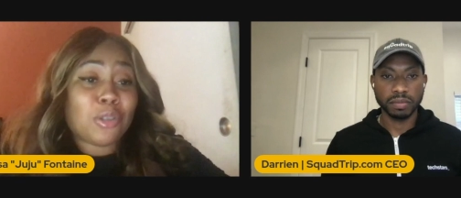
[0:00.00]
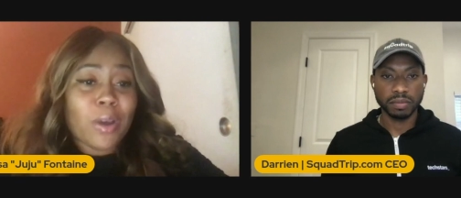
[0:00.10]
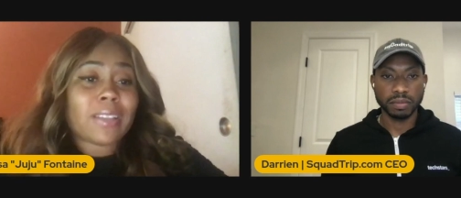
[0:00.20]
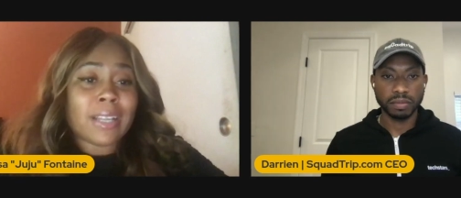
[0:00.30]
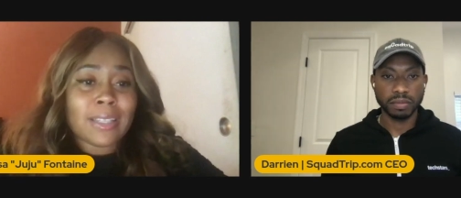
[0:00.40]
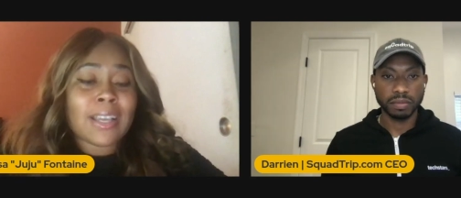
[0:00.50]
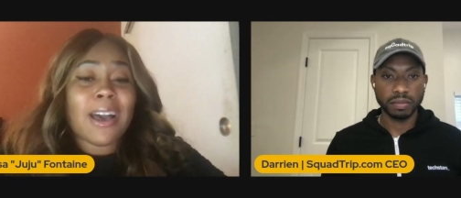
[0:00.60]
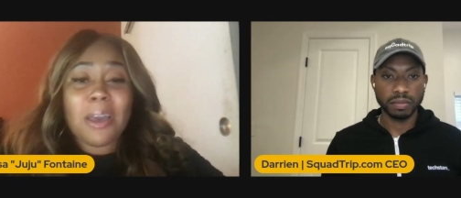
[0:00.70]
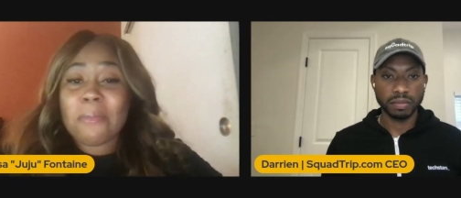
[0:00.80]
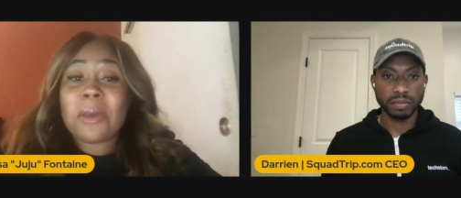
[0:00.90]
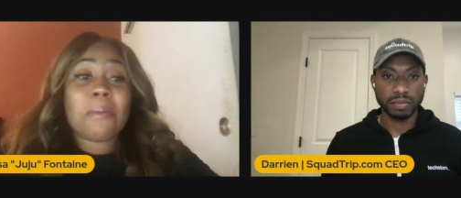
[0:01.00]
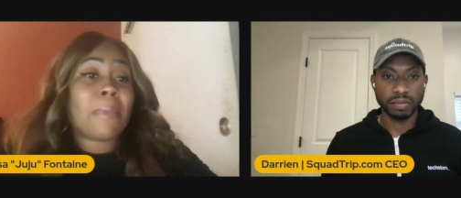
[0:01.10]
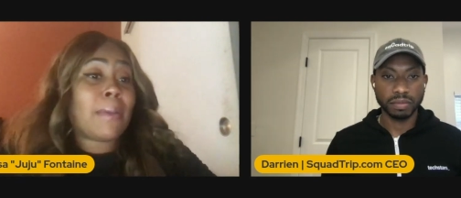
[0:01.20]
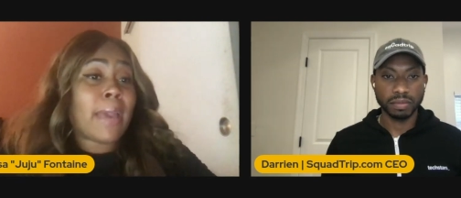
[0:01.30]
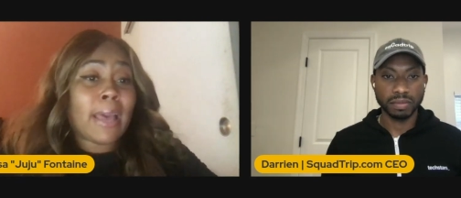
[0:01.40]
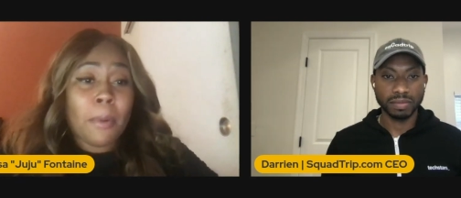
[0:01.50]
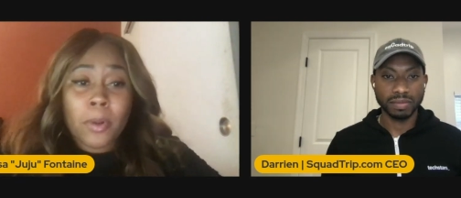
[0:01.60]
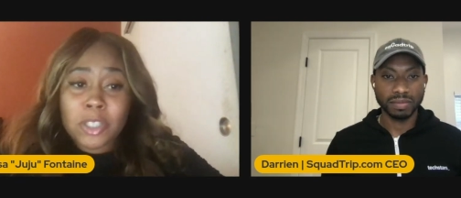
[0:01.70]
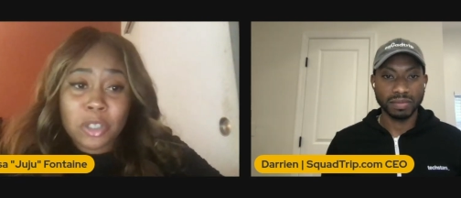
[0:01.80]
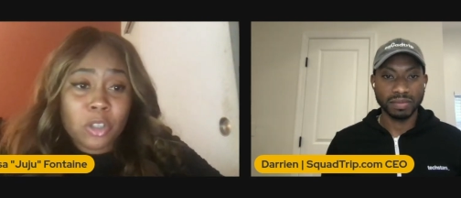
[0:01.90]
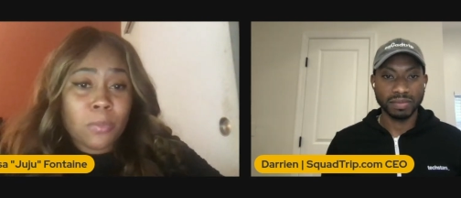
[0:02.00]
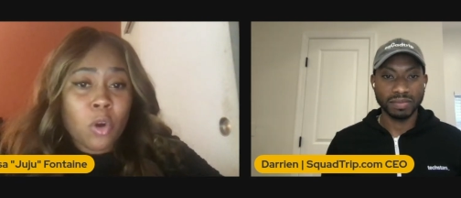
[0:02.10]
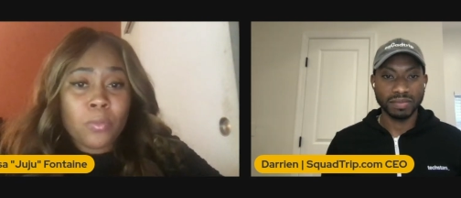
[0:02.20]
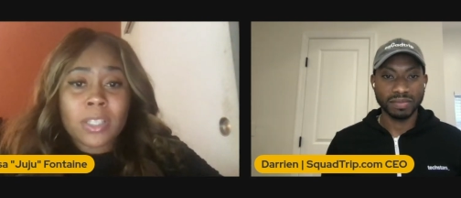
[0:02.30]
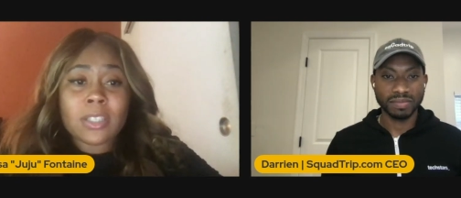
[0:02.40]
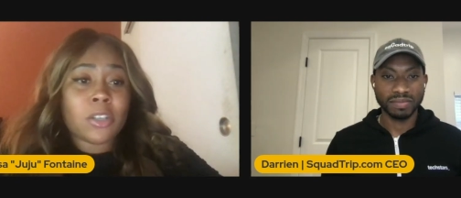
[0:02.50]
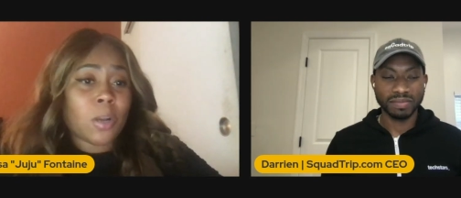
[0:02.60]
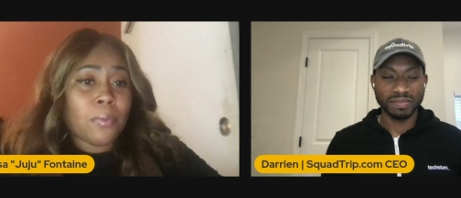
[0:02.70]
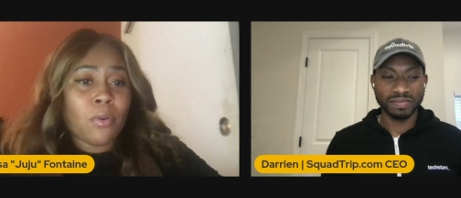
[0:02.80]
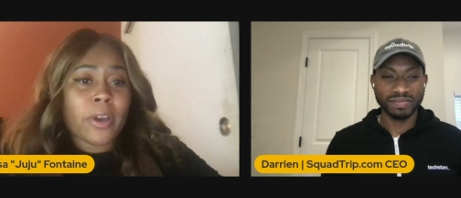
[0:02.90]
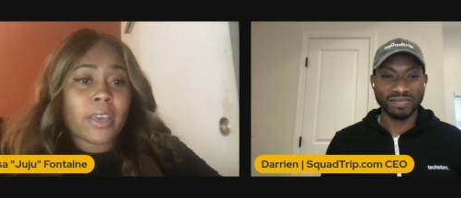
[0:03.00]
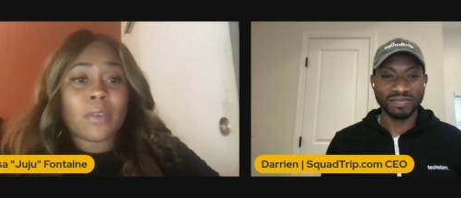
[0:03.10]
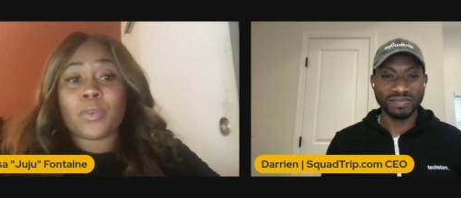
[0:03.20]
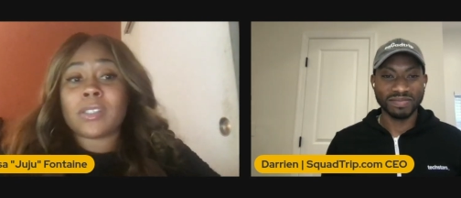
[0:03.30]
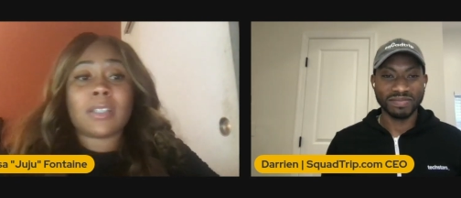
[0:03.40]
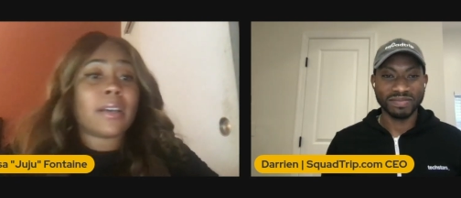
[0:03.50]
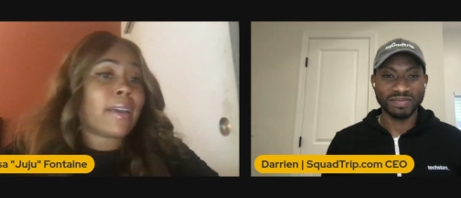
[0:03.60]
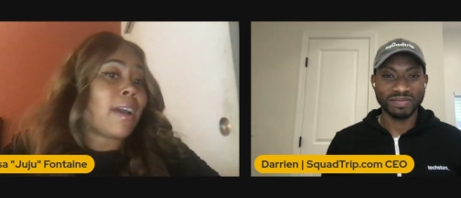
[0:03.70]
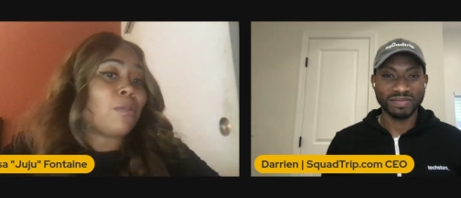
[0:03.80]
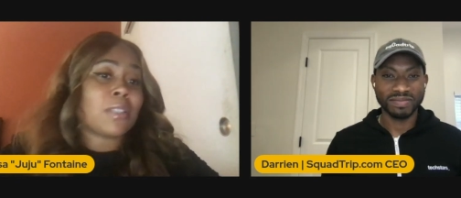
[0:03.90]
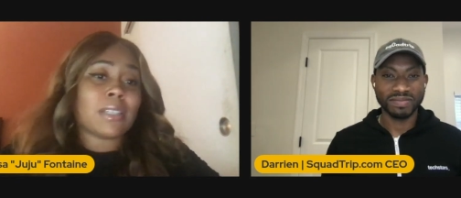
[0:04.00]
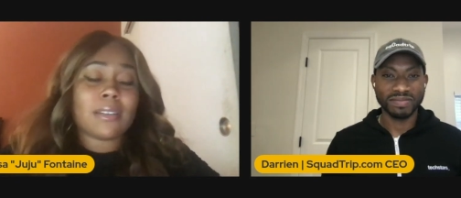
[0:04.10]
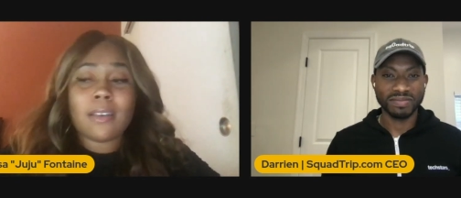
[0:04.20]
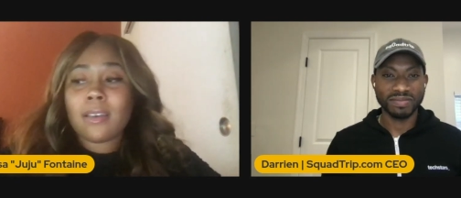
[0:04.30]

Speaker 1: you at that time. Maybe at a particular moment, to your point, it was the accountant.